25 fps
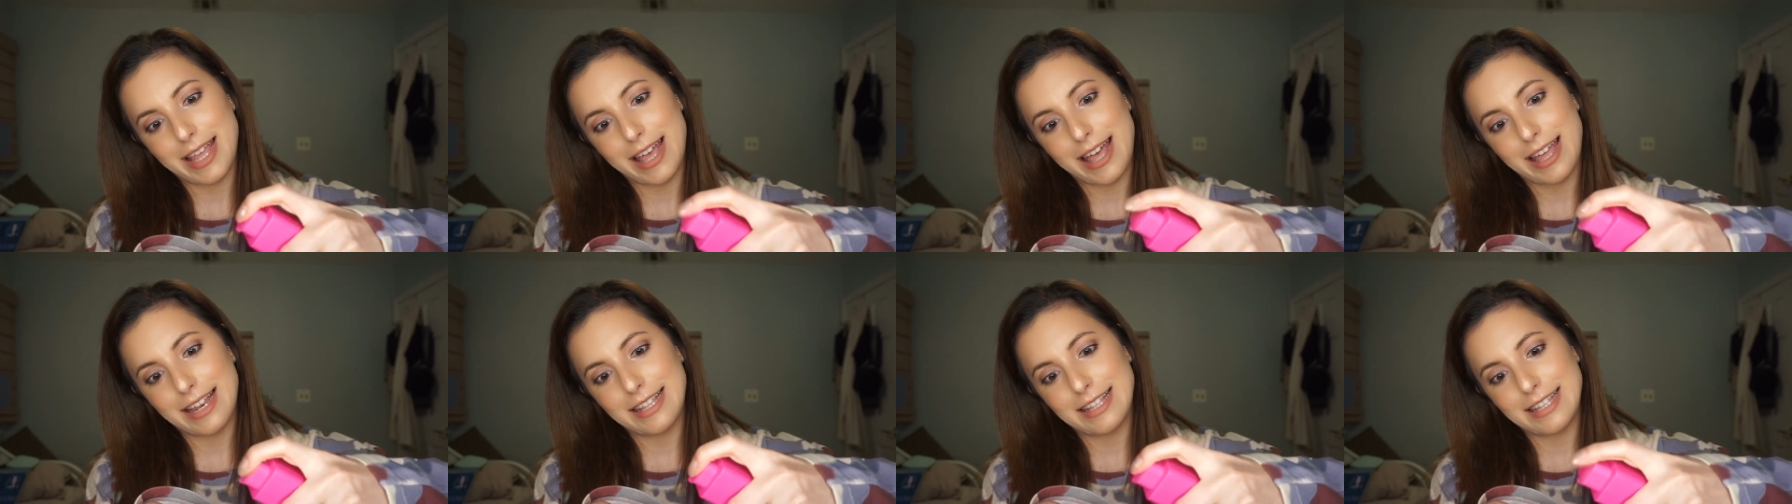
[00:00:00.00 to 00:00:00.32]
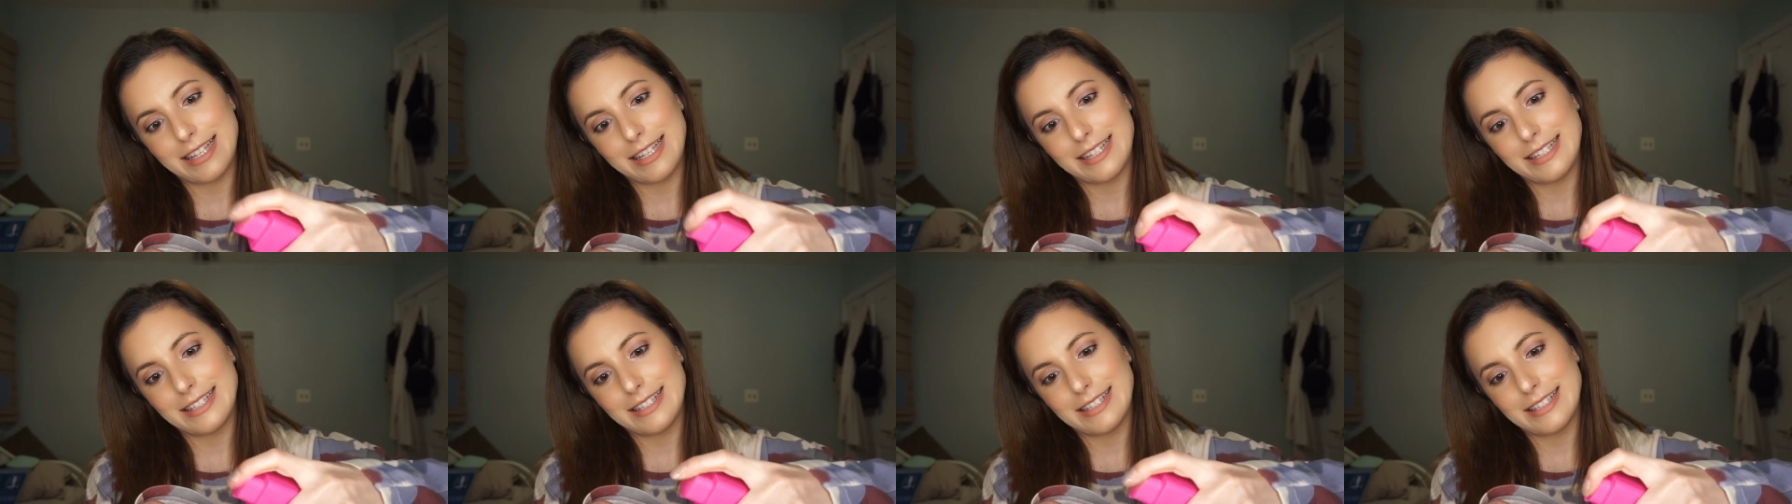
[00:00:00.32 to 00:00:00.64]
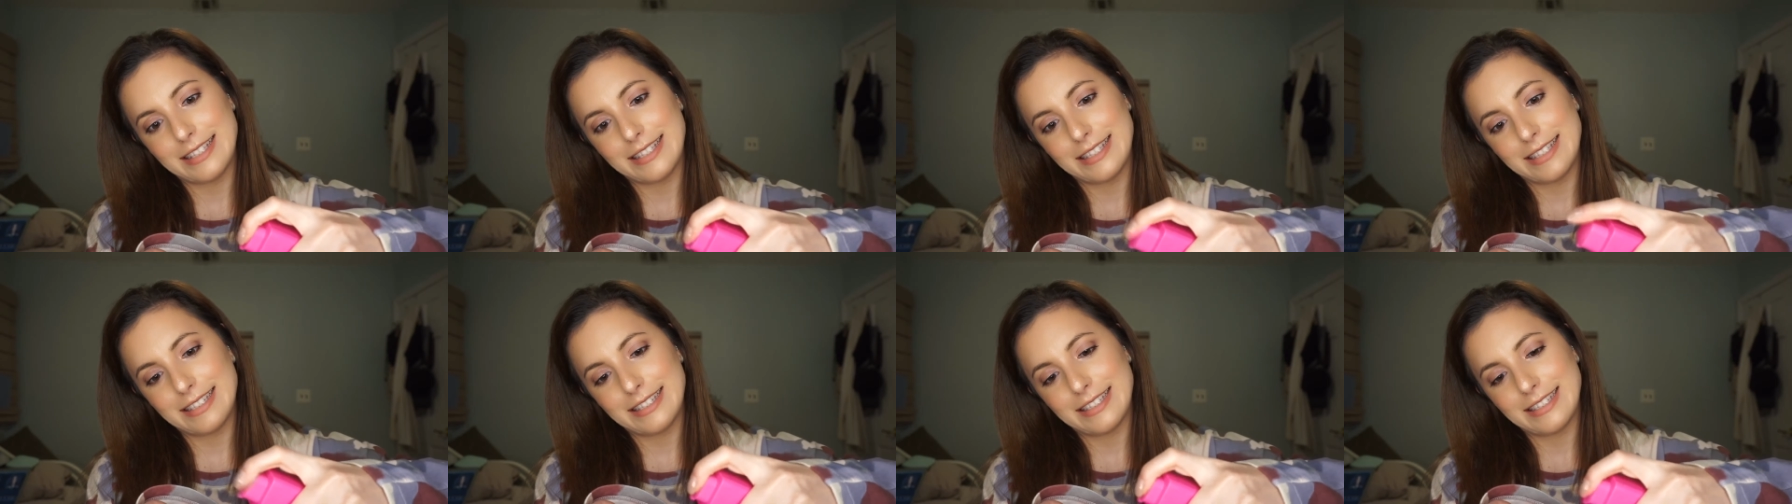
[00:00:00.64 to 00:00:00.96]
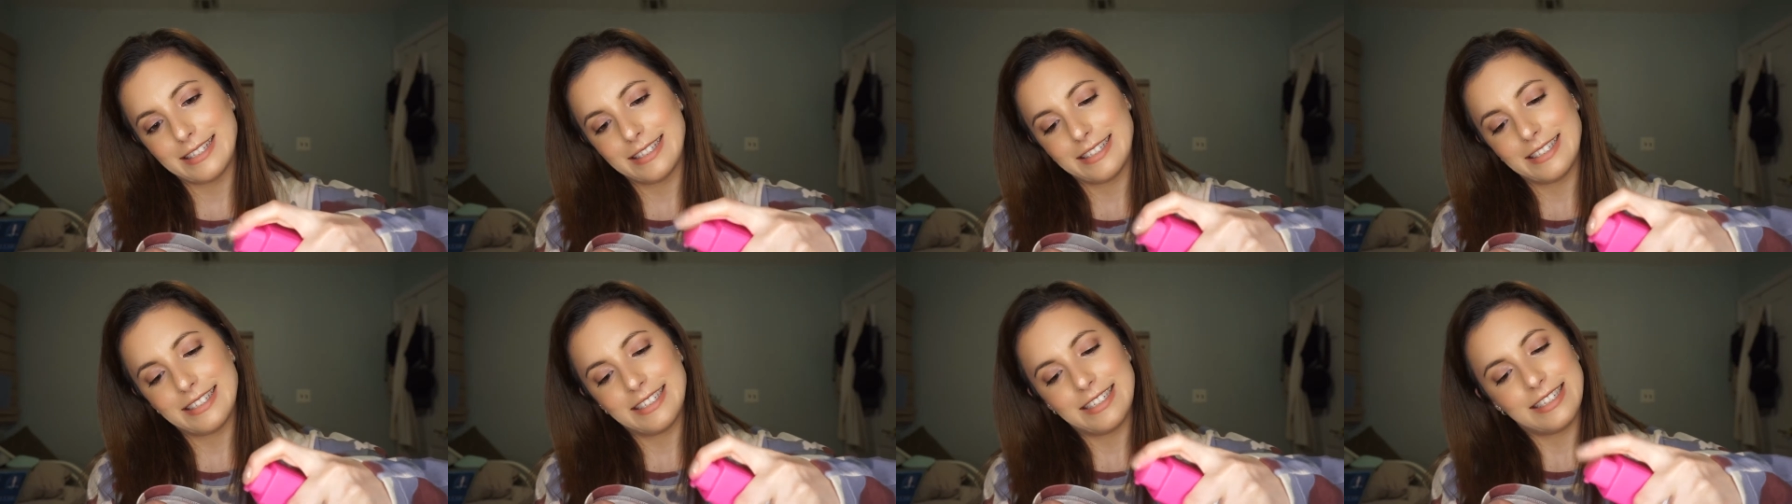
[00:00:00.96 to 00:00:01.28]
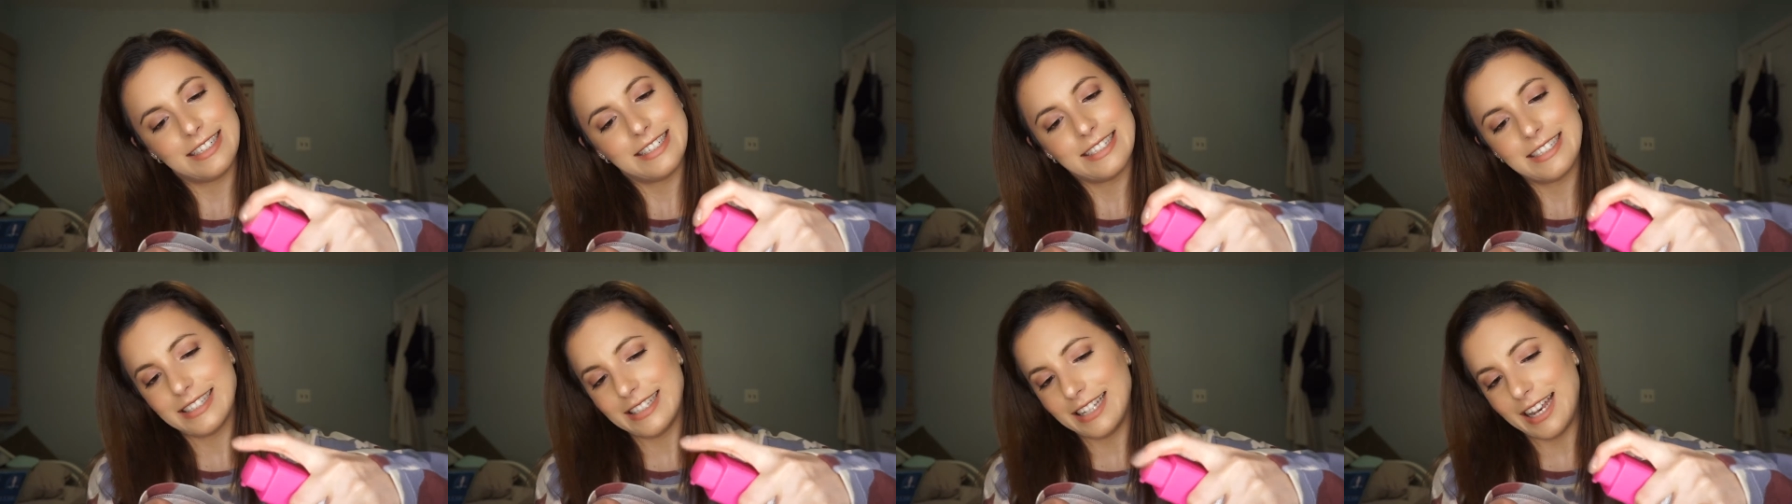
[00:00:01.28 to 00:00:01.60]
out of this.
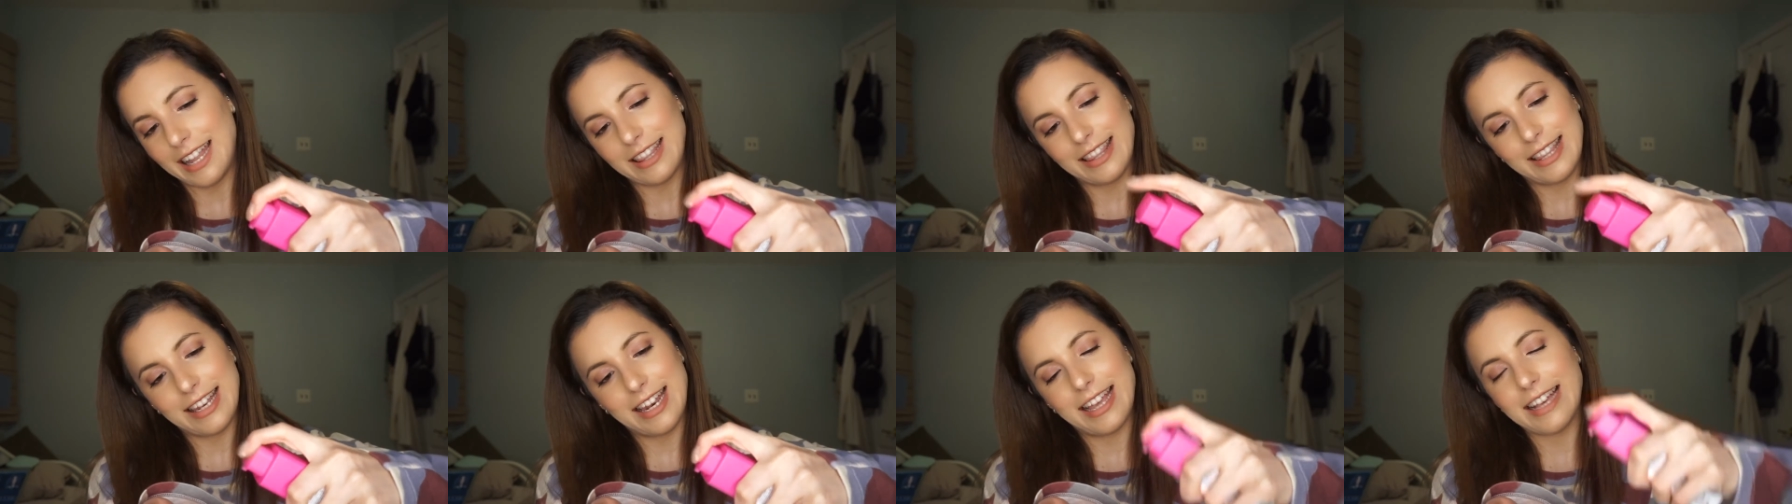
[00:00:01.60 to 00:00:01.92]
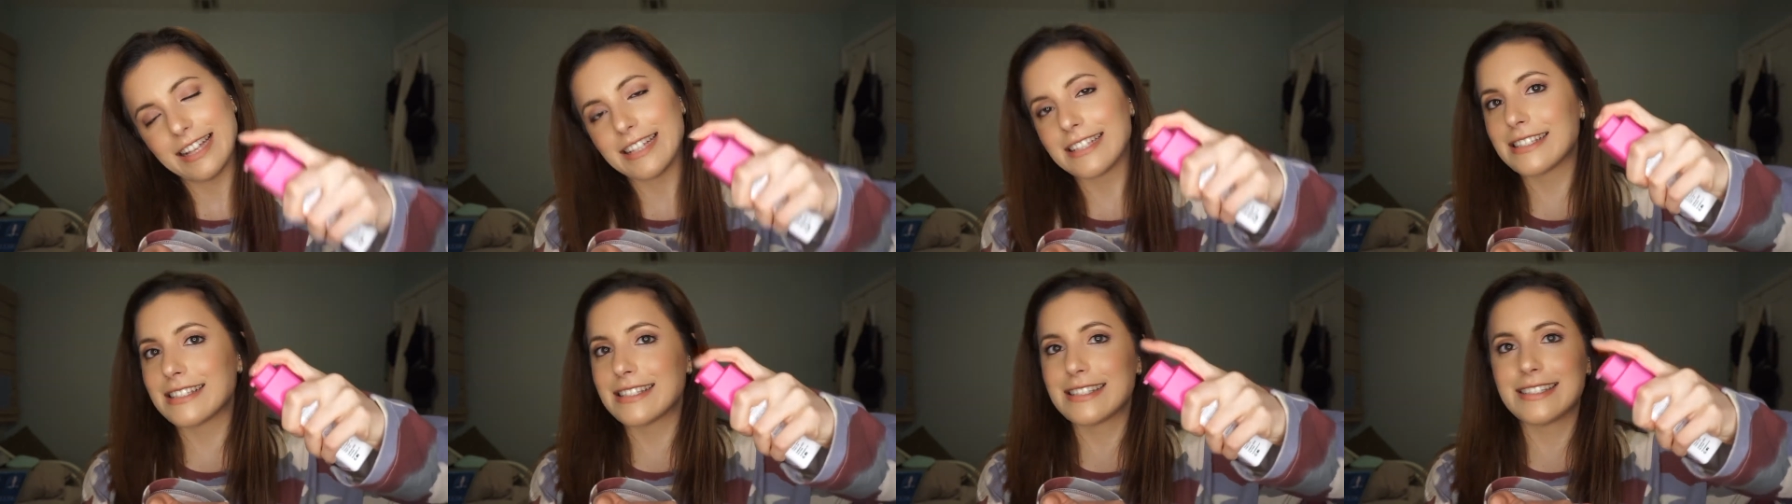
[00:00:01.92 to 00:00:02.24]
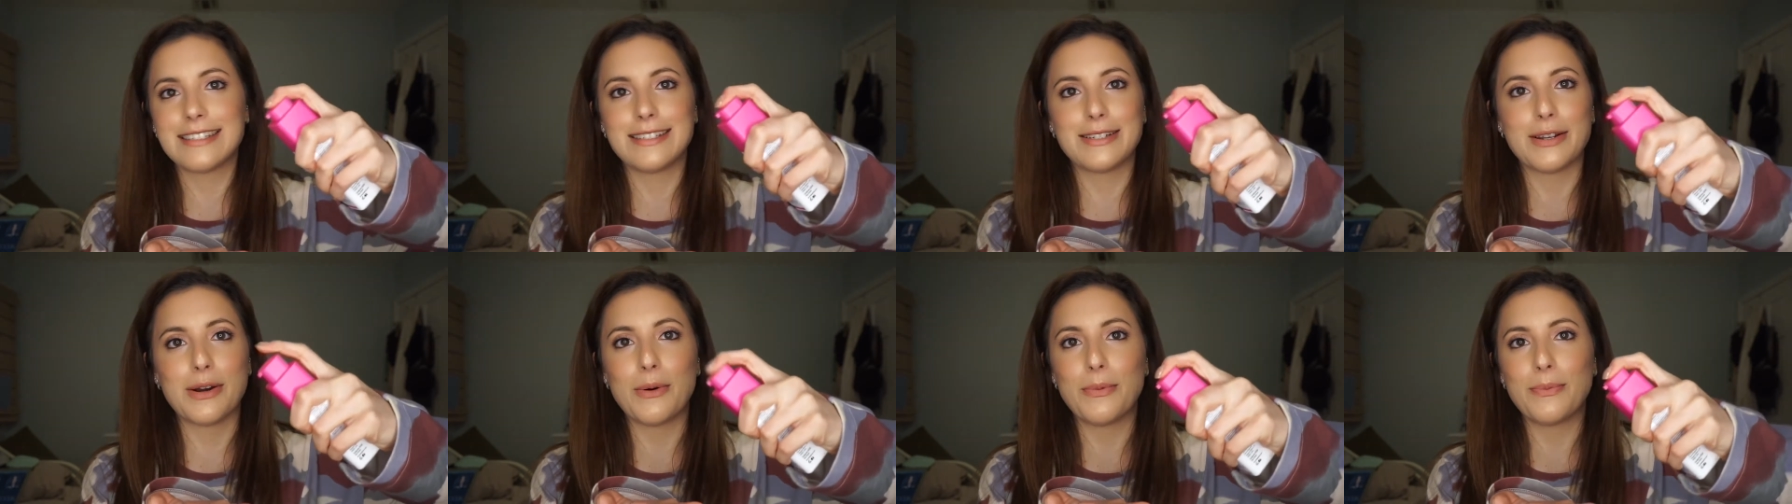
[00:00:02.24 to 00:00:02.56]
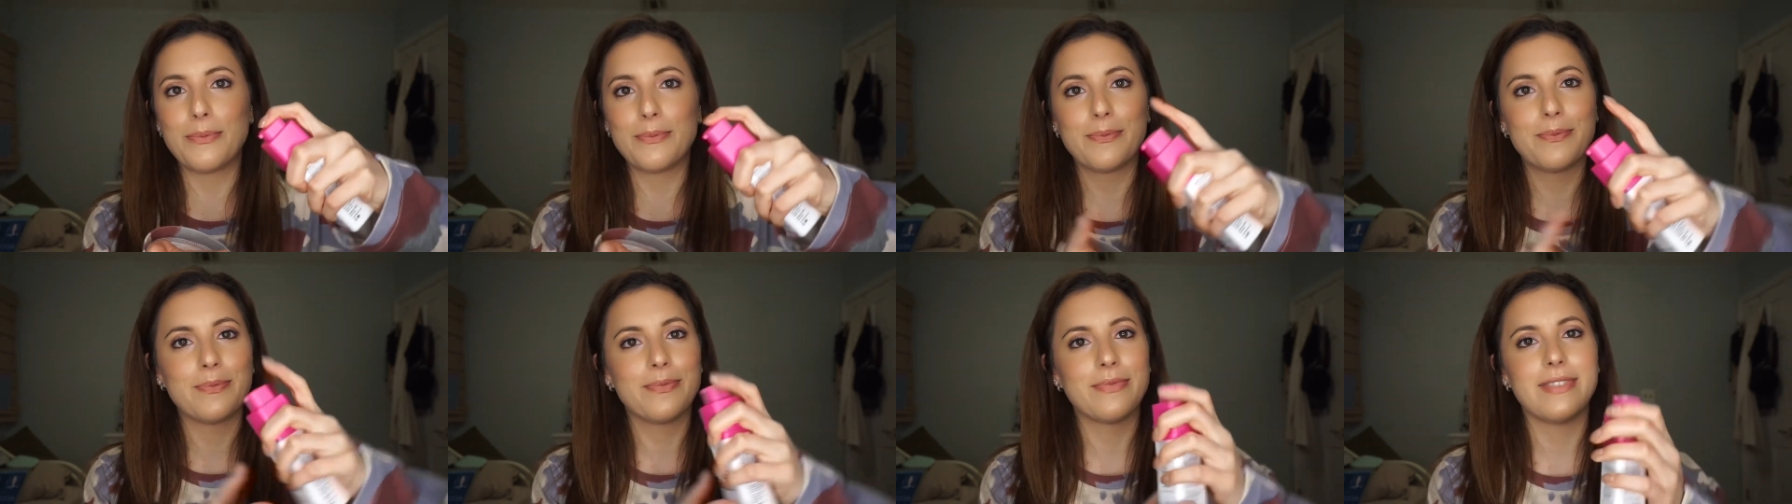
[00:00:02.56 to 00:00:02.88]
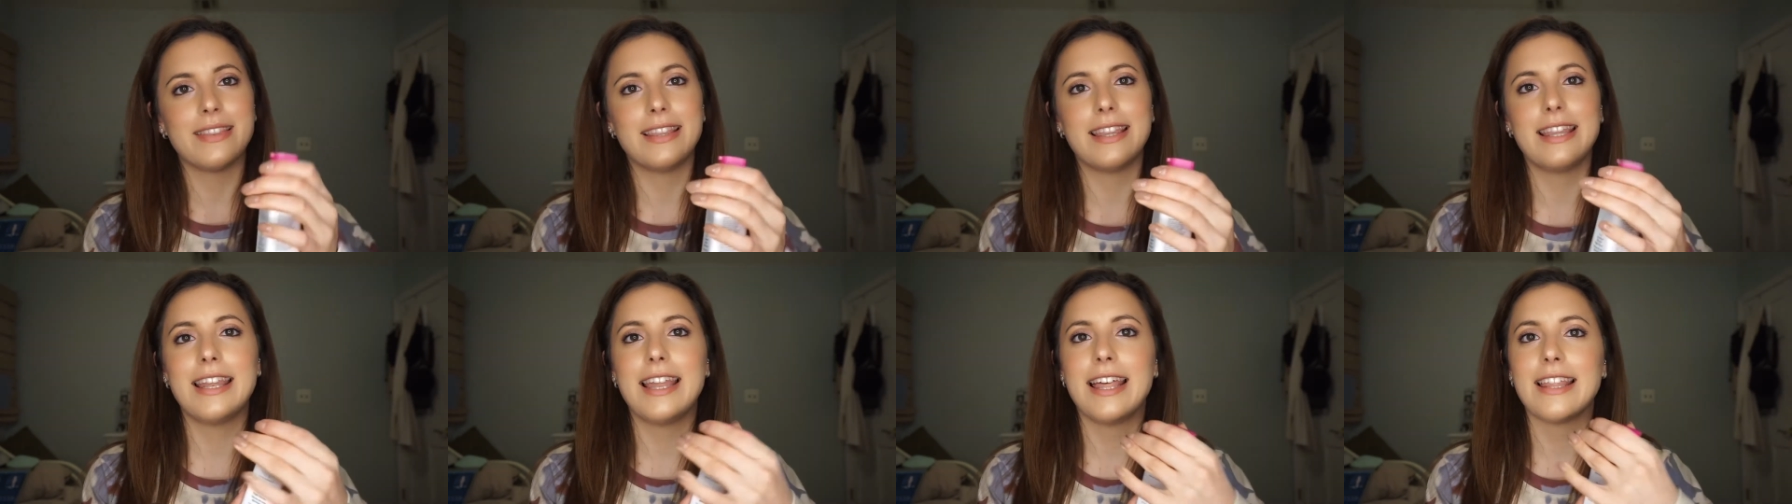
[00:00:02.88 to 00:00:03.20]
Nothing else. Nope.
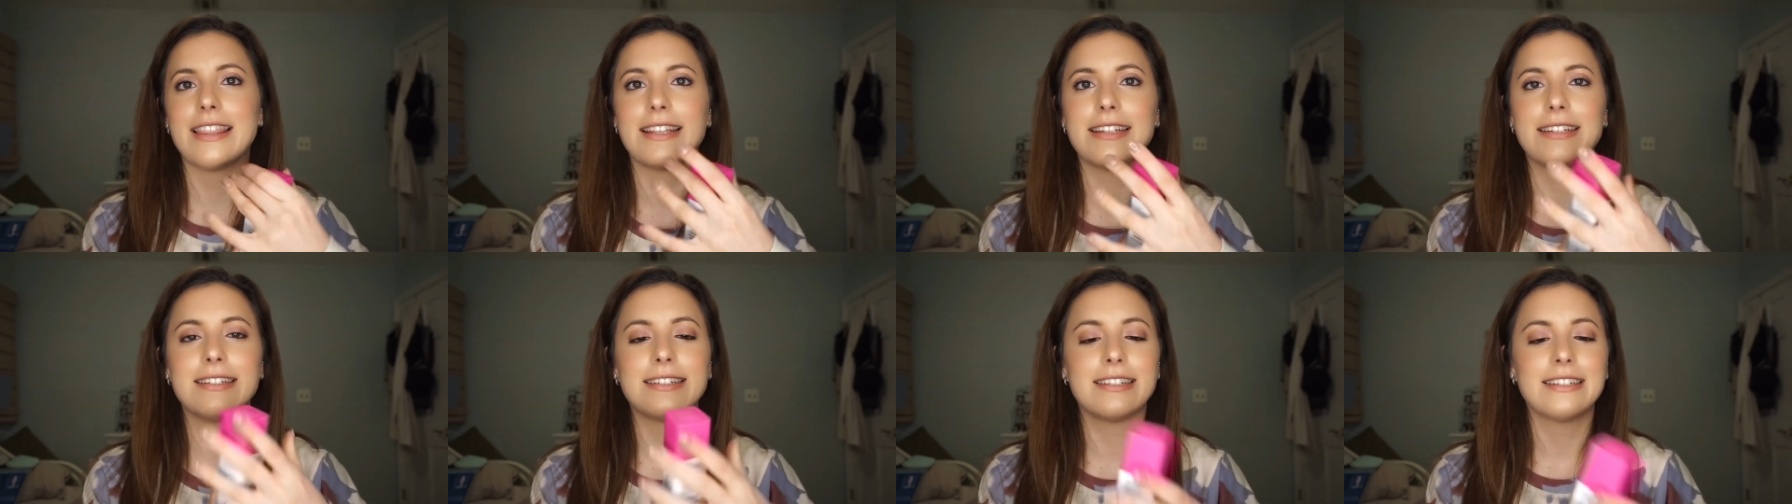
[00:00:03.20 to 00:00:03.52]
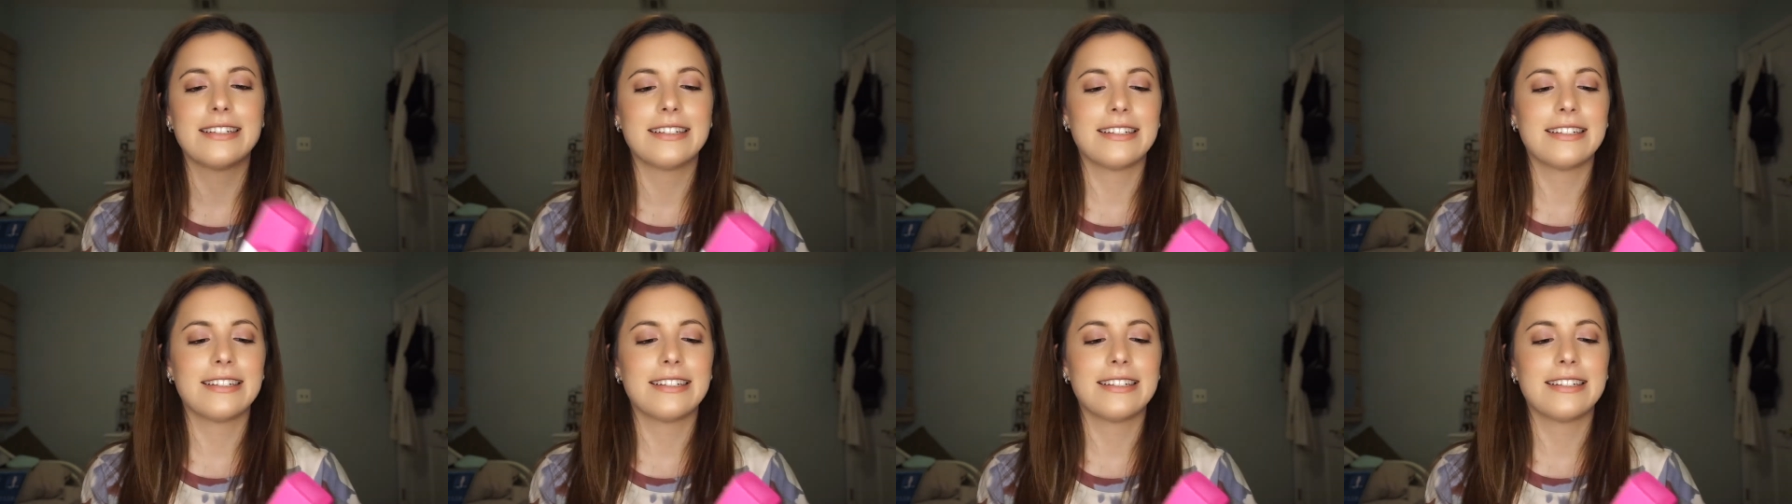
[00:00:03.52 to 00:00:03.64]
Nothing.